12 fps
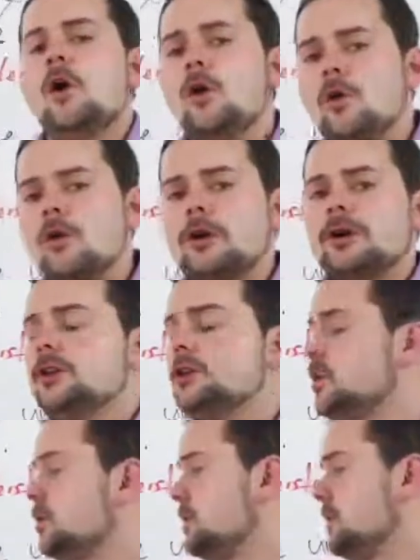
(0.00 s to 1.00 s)
Or you
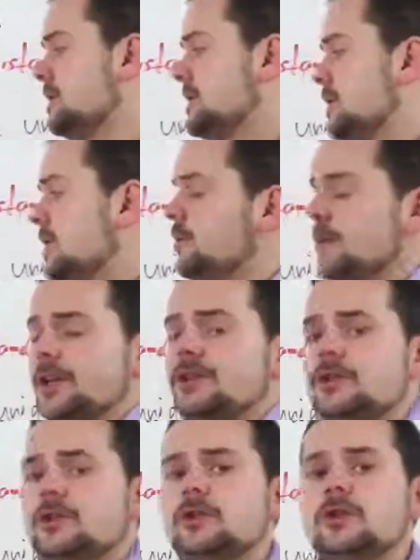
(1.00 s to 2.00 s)
can do this another way
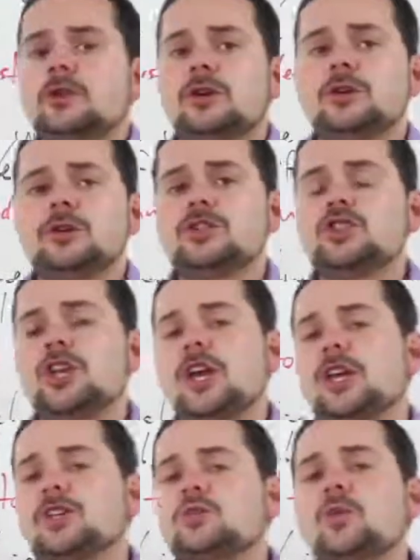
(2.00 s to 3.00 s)
too. You can
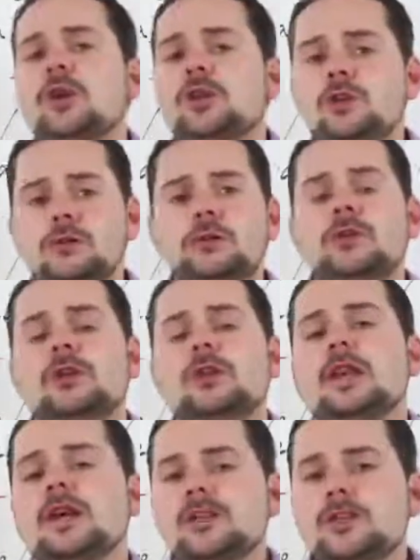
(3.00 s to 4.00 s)
change what you look
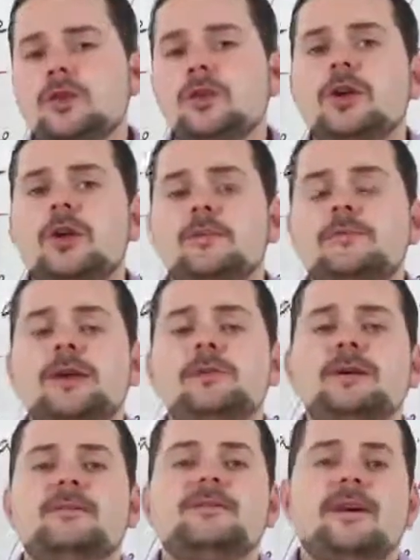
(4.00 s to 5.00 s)
like. So
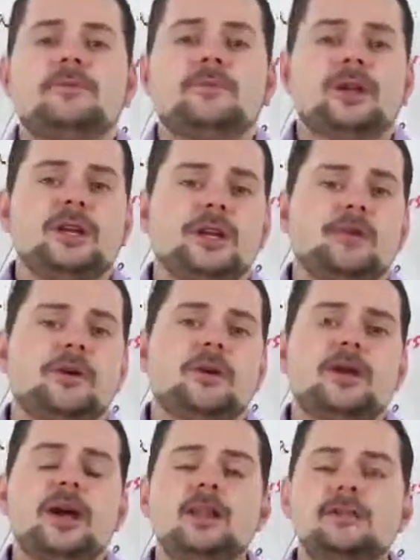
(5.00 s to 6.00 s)
maybe if I'm reading
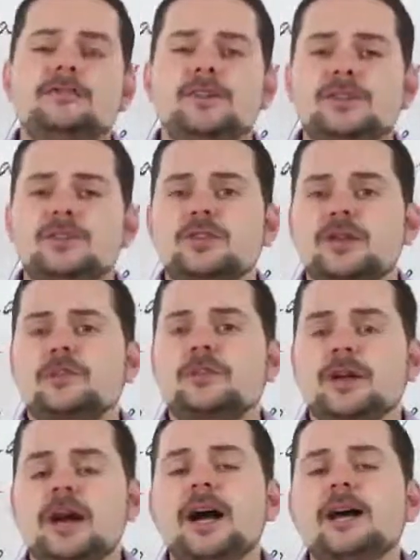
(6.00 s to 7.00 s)
about elephants or
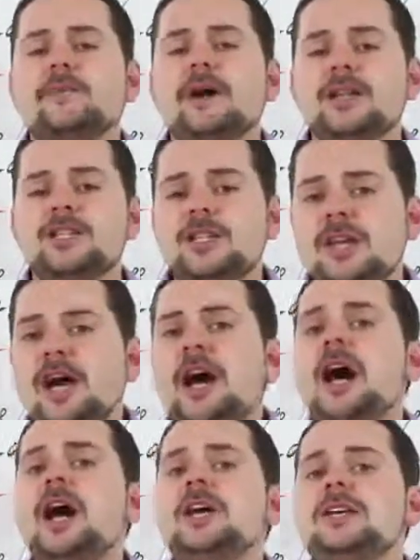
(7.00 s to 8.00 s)
something, I imagine that
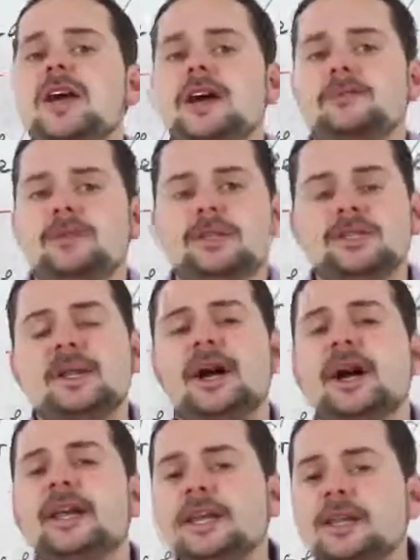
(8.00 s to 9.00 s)
I am this
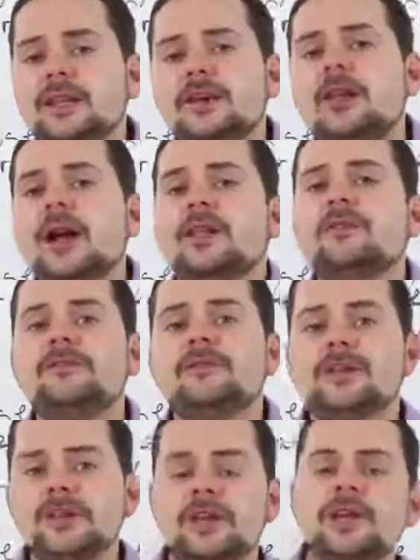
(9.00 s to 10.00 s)
tiny little
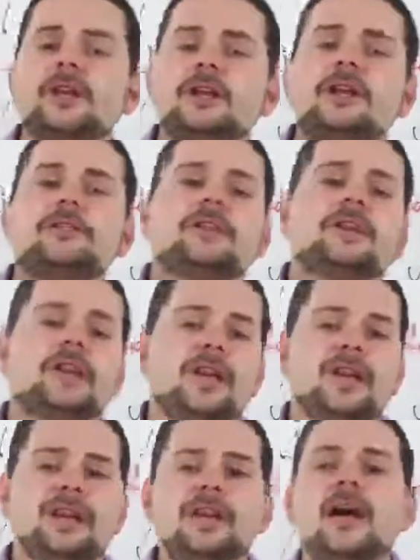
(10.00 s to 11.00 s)
elephant living
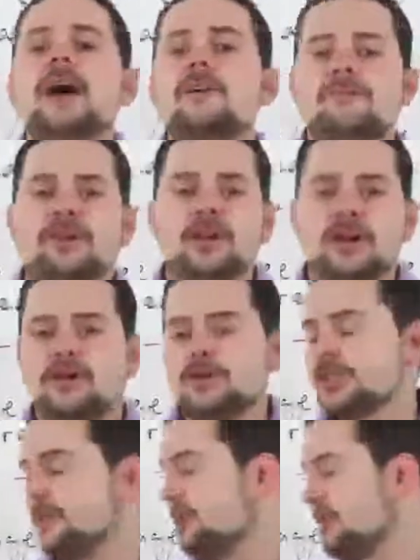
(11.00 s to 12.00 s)
in Africa or
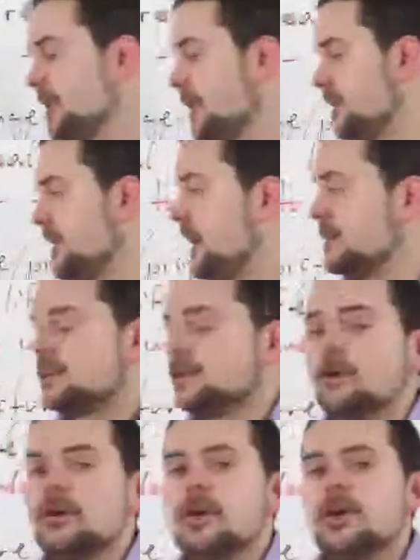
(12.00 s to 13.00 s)
something like that.
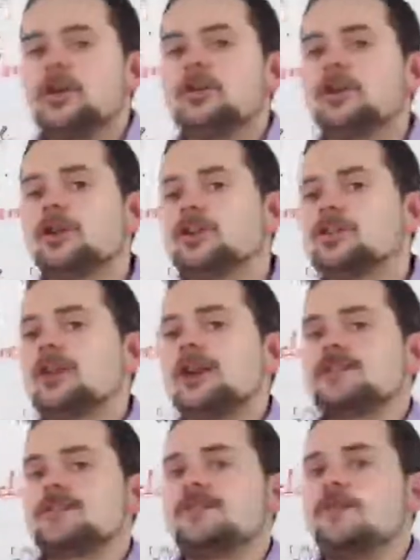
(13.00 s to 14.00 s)
So you can
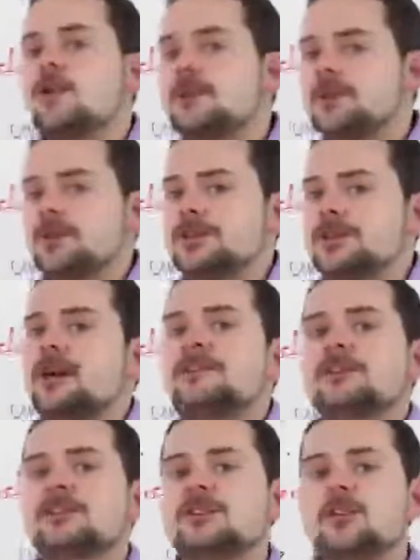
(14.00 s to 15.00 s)
transform
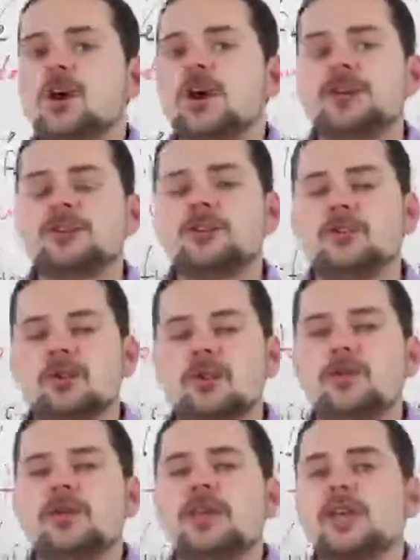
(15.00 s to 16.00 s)
yourself as long as you
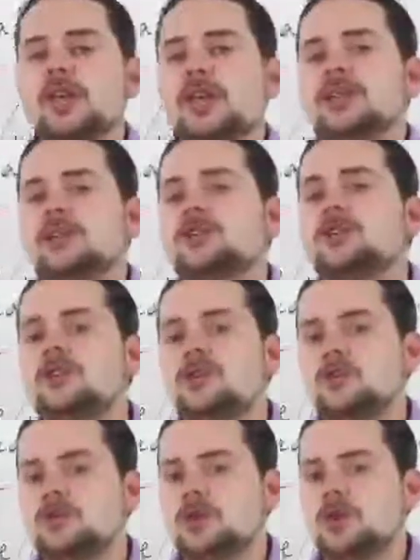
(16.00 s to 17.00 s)
know that it is
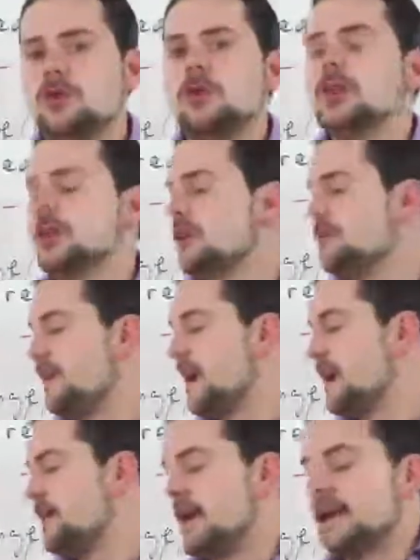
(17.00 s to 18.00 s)
you. So if
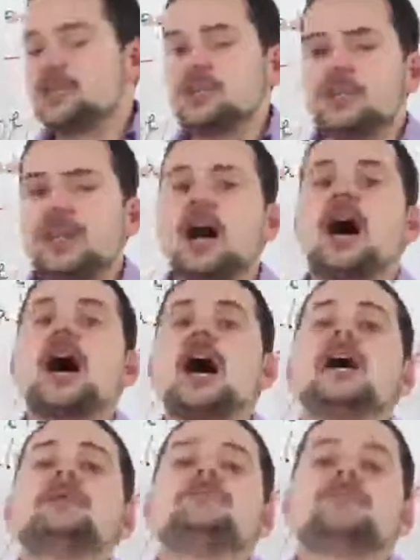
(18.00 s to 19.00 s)
I imagine that
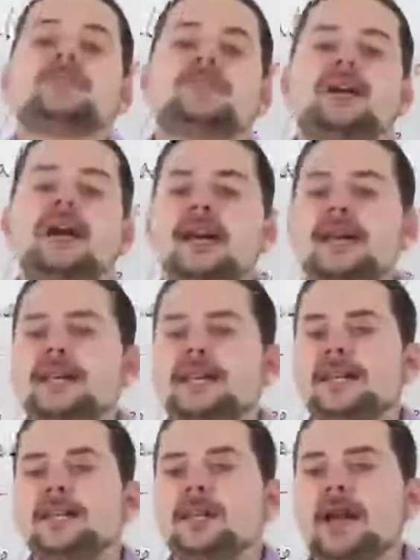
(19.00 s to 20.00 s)
I'm this tiny
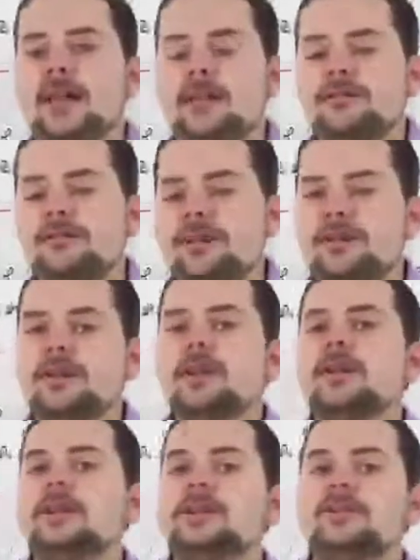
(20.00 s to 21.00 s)
little elephant
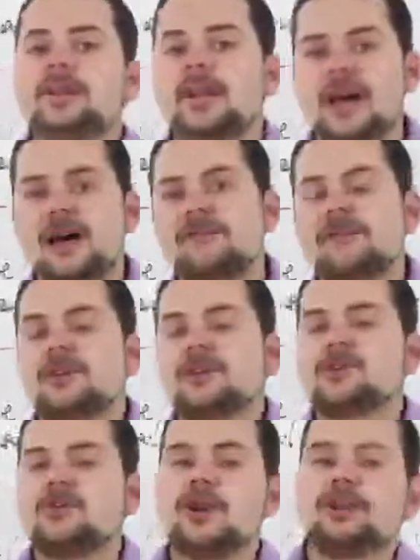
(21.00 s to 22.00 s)
living in Africa
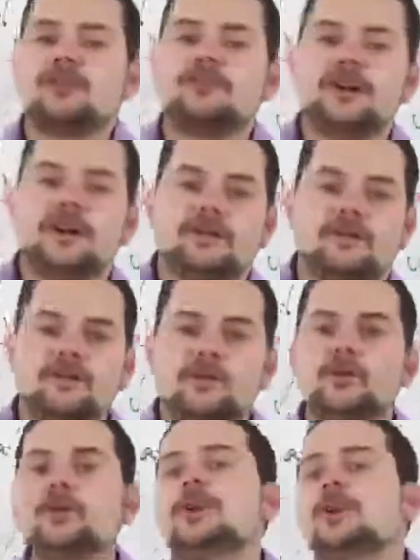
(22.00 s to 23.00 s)
trying to find
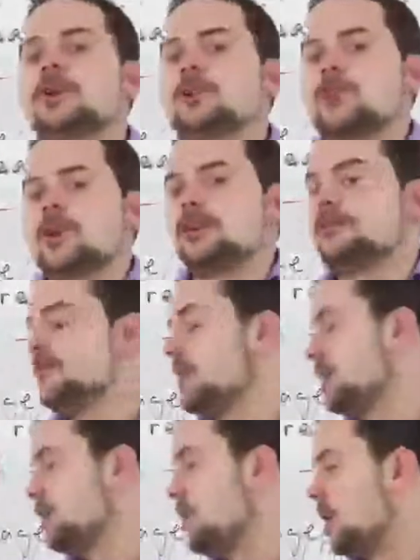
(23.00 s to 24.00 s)
food, trying to
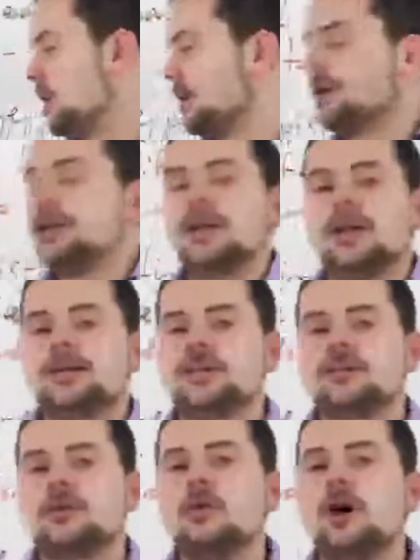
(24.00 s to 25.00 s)
find water, and
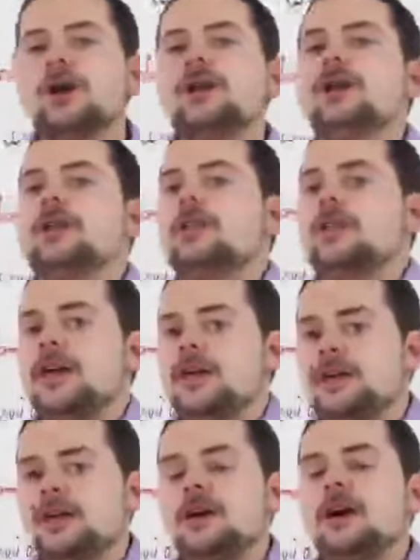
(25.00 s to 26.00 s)
so on,
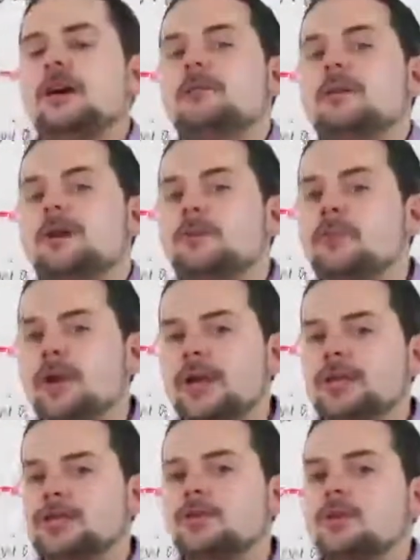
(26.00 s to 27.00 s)
then my
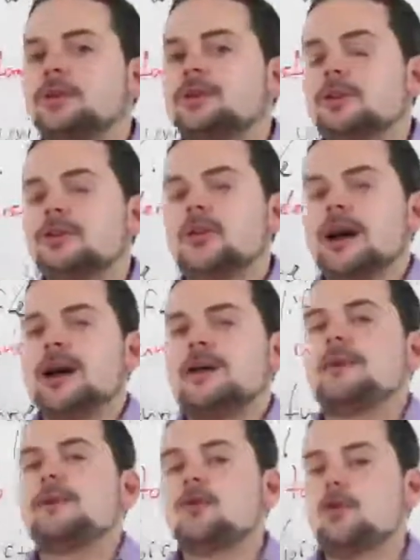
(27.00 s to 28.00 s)
brain is going to grab
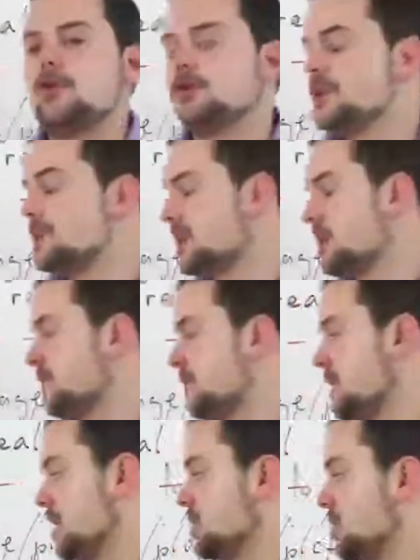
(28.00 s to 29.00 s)
and hold this
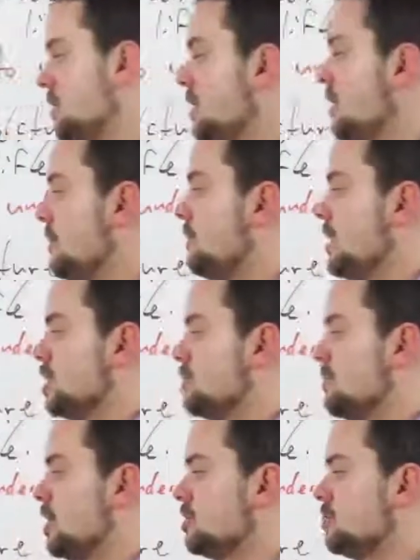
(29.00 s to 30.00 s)
information much,
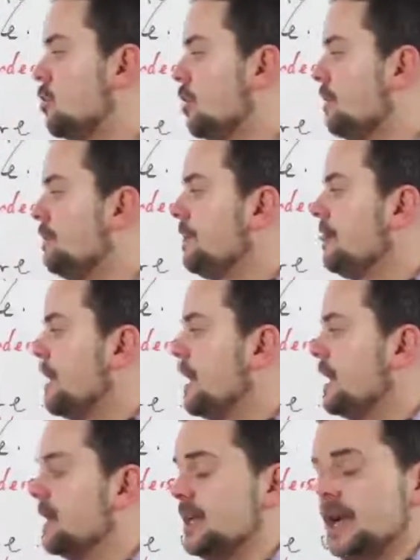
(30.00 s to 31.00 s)
much more.
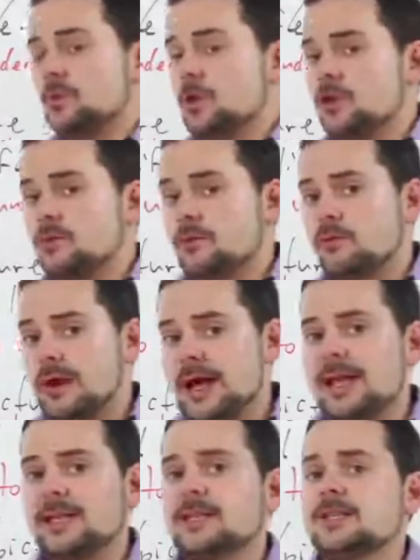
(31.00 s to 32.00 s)
And again, when you
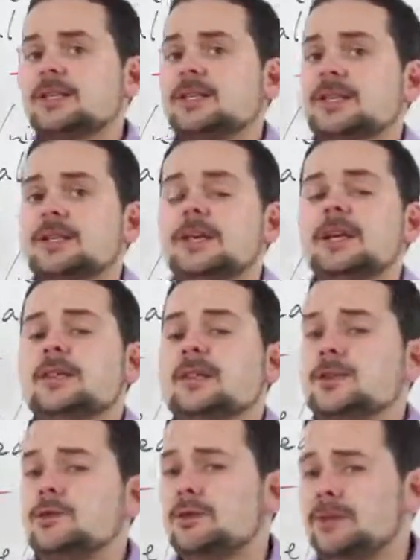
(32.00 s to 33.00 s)
practice this,
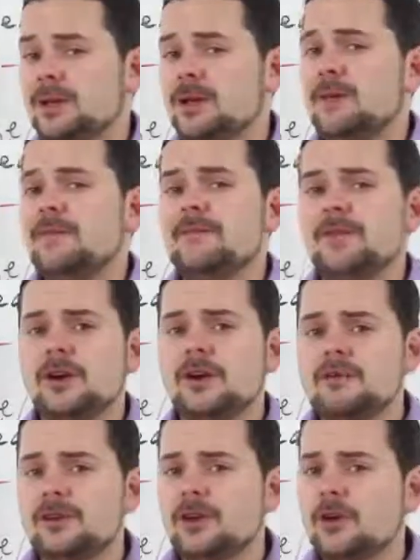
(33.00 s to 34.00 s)
this will become very,
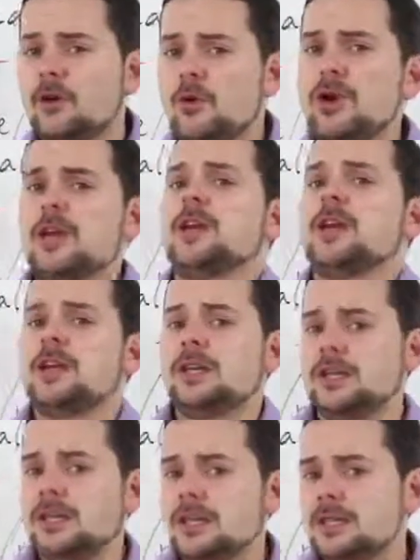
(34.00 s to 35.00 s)
very quick and
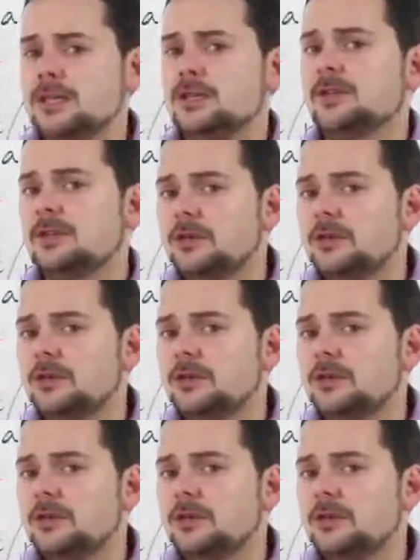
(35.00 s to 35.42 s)
easy to